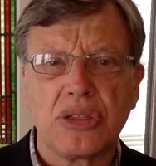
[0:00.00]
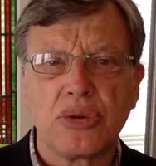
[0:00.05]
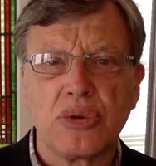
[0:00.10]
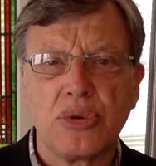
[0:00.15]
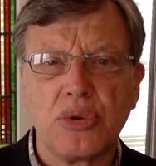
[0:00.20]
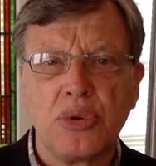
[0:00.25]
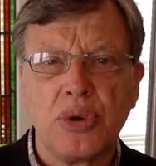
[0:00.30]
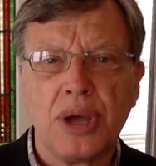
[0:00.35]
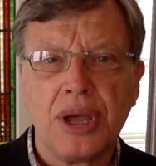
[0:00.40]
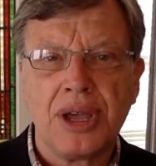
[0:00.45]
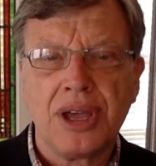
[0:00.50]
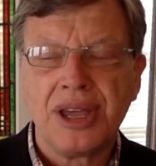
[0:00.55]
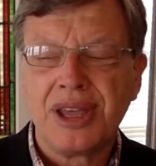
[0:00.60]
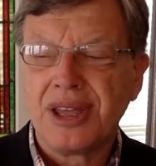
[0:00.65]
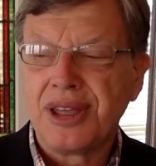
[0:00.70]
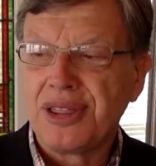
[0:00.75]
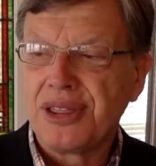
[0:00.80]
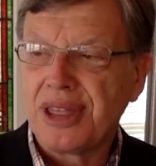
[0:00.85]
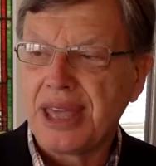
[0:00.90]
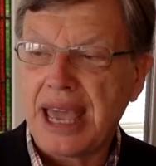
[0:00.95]
through
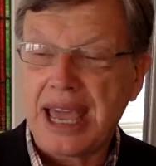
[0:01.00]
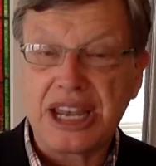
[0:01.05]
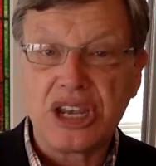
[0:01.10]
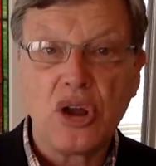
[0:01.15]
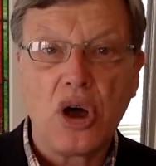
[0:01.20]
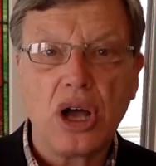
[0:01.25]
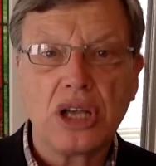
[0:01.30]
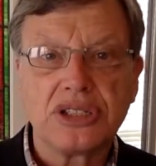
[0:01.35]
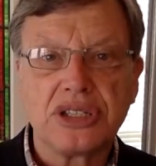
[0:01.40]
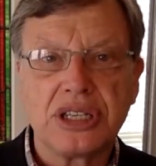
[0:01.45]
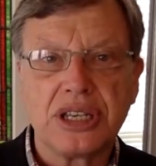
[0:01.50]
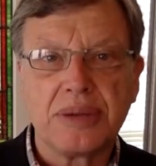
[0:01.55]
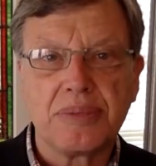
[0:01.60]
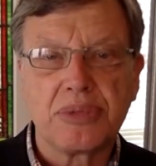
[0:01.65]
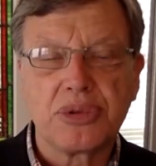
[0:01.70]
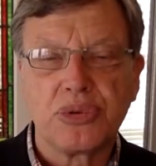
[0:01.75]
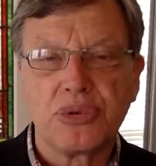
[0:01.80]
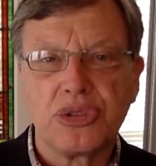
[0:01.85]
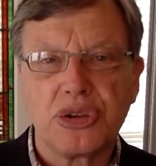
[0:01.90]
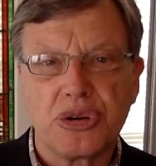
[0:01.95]
ad nauseum
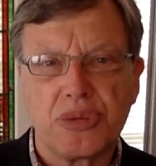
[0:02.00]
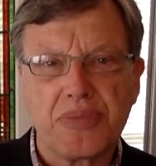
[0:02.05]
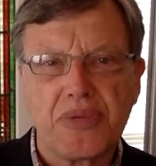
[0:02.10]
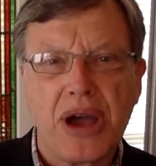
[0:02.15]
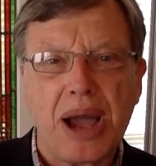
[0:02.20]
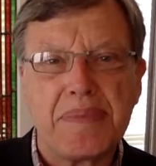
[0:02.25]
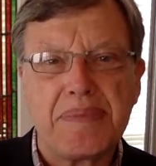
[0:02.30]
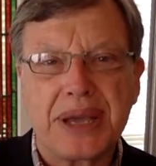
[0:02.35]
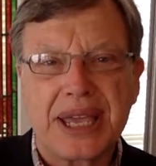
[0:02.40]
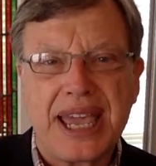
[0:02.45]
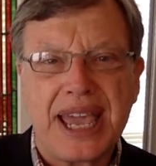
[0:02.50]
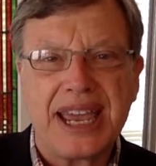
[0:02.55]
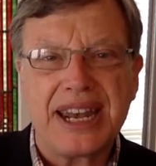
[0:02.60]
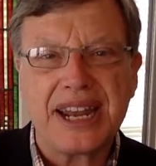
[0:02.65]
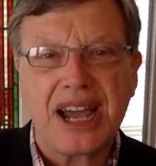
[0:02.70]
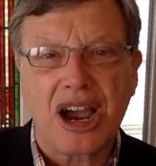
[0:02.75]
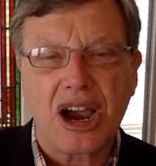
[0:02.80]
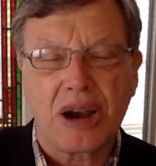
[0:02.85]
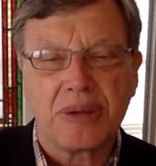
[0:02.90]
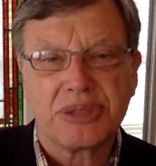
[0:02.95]
through their
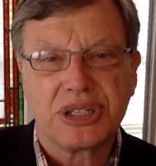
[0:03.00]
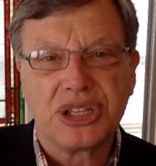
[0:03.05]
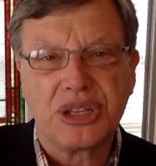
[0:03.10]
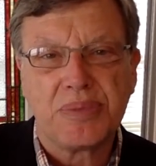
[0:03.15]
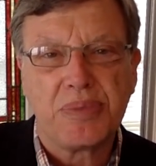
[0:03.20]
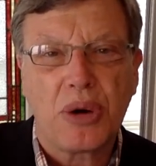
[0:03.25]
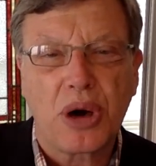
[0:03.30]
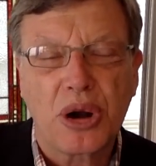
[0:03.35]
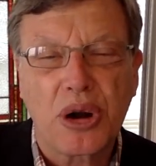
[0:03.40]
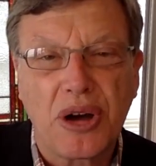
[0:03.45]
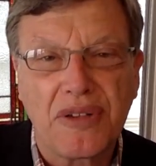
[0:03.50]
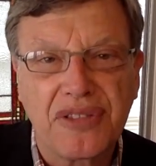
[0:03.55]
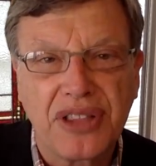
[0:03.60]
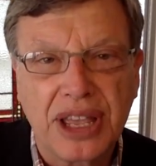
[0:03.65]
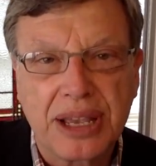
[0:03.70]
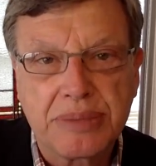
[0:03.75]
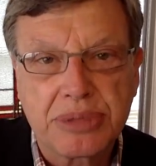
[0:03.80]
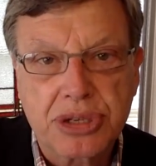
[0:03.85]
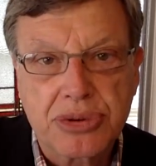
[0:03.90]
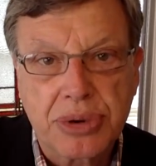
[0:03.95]
propaganda arms in the bought-off
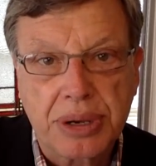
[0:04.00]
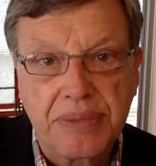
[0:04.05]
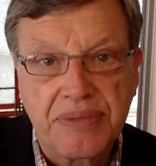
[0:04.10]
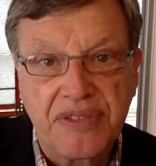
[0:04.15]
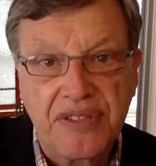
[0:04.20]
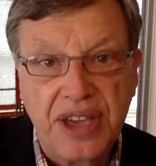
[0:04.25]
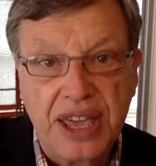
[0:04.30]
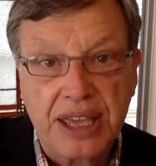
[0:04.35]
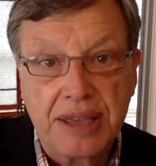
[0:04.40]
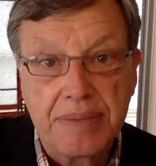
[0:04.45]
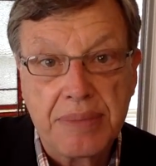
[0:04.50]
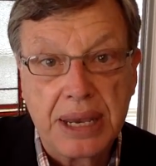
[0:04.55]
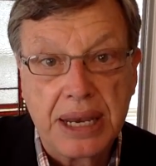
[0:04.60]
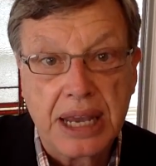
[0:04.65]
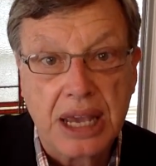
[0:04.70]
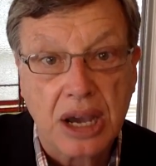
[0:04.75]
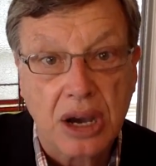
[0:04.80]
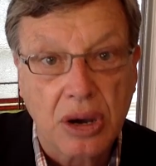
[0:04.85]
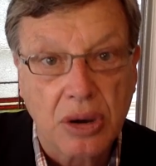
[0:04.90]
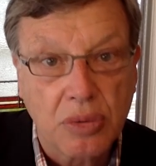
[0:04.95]
lamestream fake
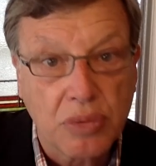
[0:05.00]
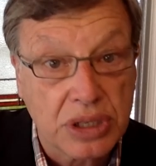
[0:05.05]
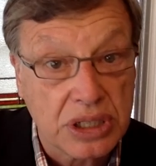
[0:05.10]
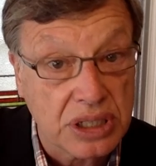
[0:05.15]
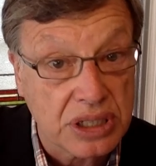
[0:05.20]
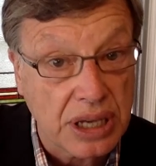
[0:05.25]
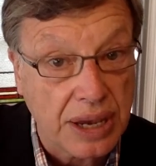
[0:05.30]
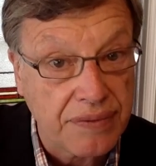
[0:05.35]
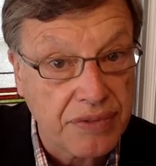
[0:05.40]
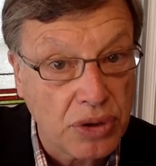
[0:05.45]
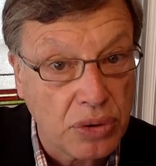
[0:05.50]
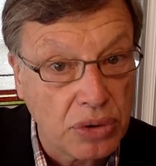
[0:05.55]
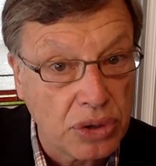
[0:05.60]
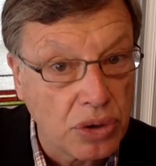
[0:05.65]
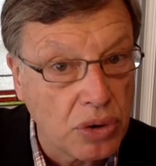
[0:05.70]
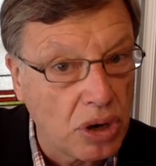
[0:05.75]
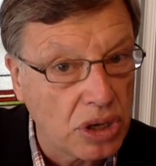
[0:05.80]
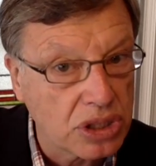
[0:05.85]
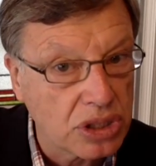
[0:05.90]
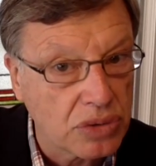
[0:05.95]
media, which, as I've told
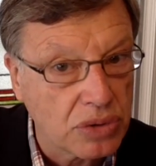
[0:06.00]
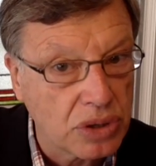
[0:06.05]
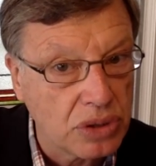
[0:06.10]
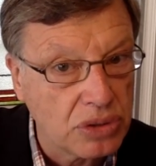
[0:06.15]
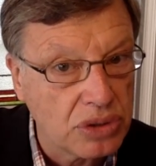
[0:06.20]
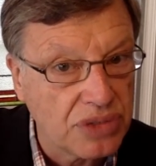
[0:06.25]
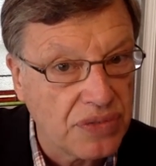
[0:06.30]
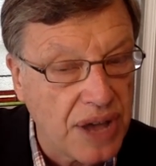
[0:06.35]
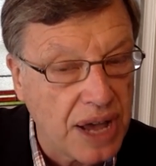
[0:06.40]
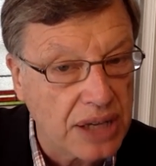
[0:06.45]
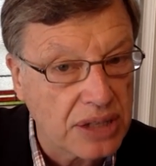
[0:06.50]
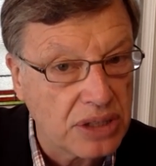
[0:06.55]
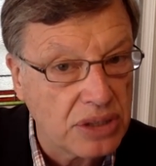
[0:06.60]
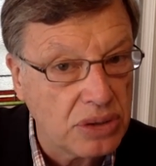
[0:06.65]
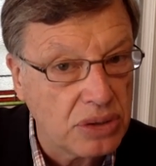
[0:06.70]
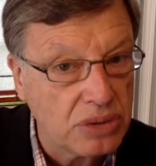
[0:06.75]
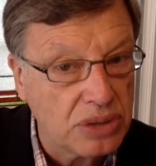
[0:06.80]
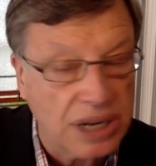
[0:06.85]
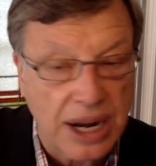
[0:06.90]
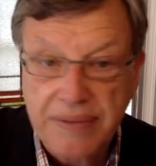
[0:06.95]
you, also includes Fox
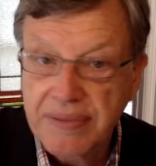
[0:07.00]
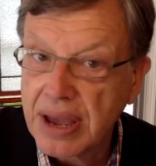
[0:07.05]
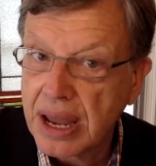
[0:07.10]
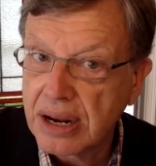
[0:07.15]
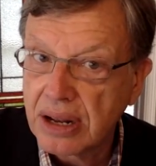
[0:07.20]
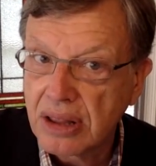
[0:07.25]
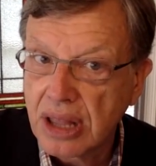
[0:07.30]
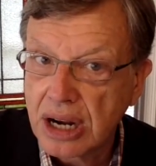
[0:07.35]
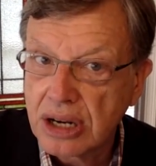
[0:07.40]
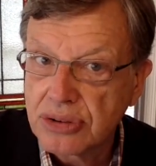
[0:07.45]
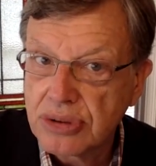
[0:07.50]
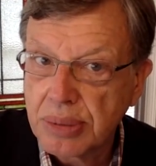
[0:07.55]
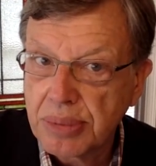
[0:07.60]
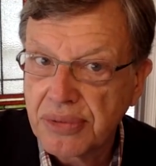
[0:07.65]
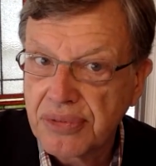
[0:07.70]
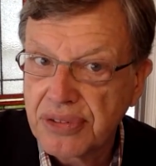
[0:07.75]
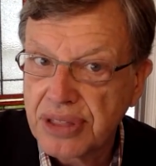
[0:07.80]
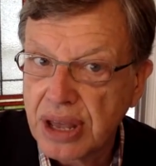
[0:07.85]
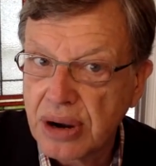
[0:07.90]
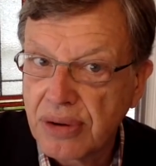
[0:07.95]
News, and I've gotten a lot of
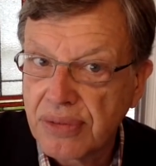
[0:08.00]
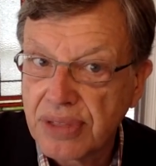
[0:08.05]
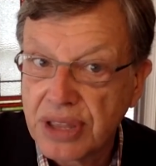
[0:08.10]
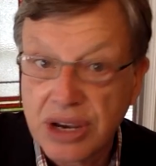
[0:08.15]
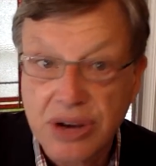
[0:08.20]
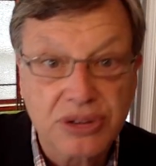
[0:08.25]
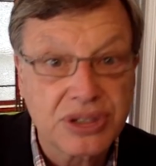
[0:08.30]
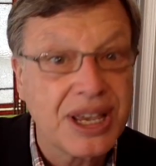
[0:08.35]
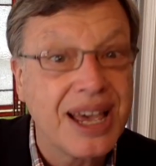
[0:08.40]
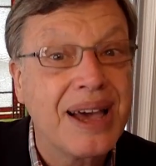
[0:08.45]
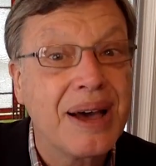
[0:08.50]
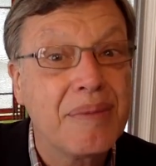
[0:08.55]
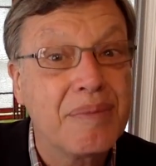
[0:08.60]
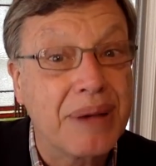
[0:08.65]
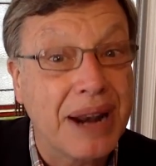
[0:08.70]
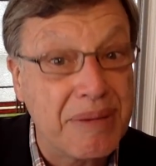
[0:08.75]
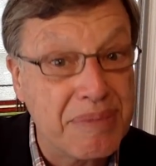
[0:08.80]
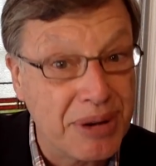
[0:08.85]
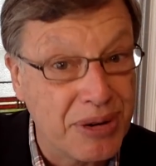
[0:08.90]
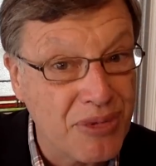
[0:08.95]
trouble for that over the years,
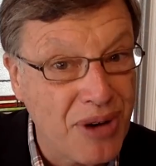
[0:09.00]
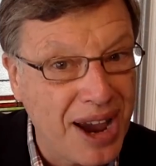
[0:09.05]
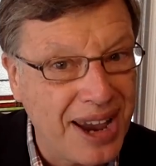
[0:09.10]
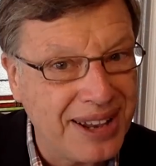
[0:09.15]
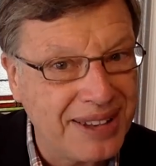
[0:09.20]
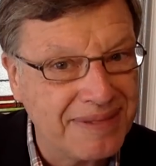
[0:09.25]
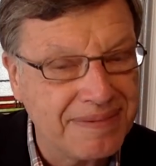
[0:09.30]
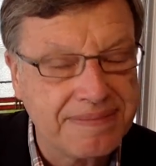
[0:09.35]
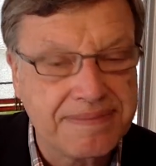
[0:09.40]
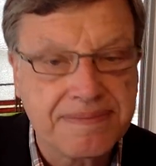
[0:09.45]
but I've been right.